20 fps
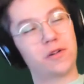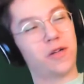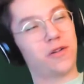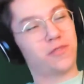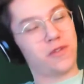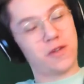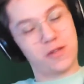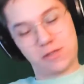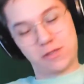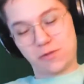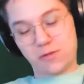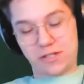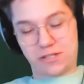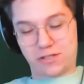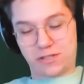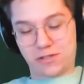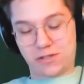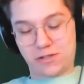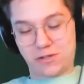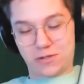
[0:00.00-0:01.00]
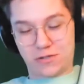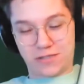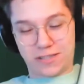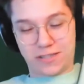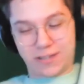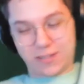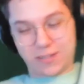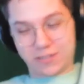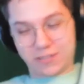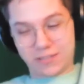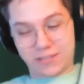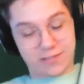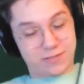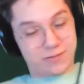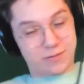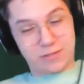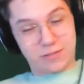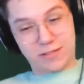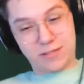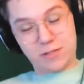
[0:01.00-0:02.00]
I found Twitch too. And then I was like,
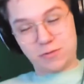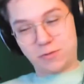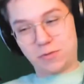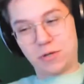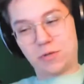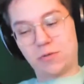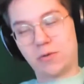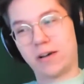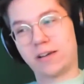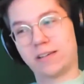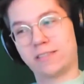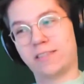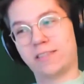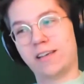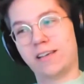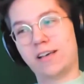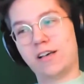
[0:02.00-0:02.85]
well, this is pretty wild.